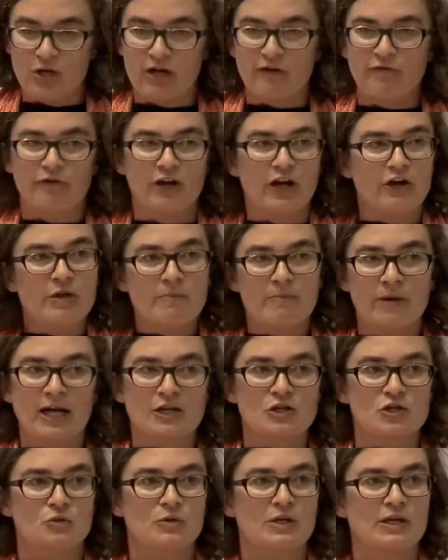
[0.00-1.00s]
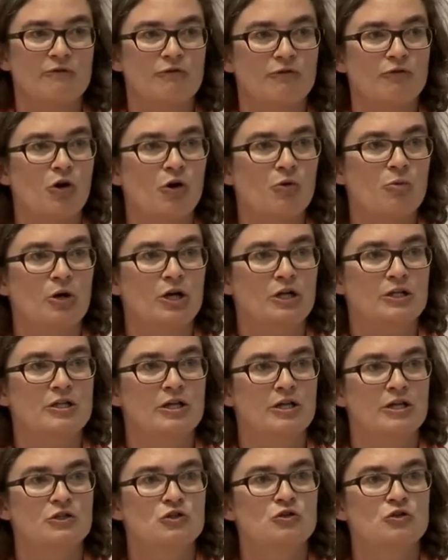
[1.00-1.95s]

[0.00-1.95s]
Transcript: we are very much looking forward